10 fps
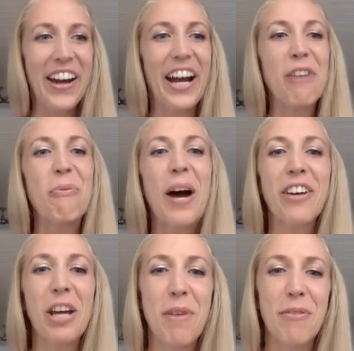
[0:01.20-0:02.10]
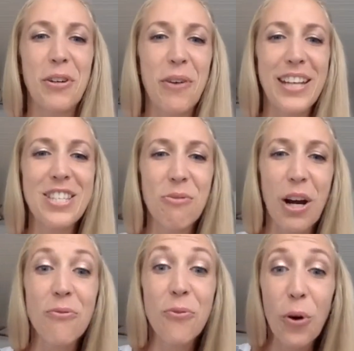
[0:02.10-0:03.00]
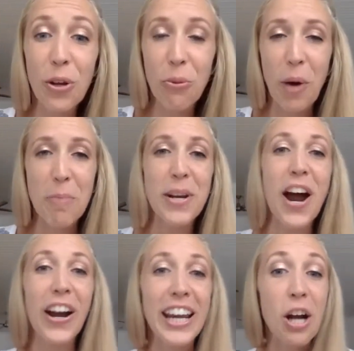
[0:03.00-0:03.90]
All right, welcome everyone to our fourth webinar